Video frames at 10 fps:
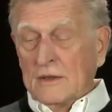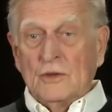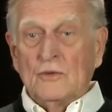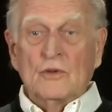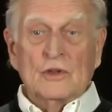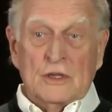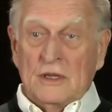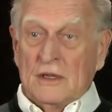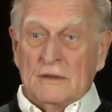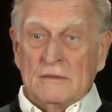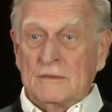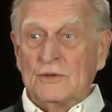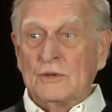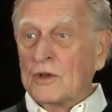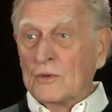you really
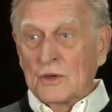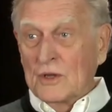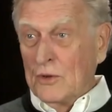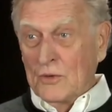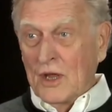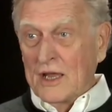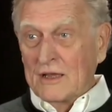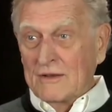should go to UK.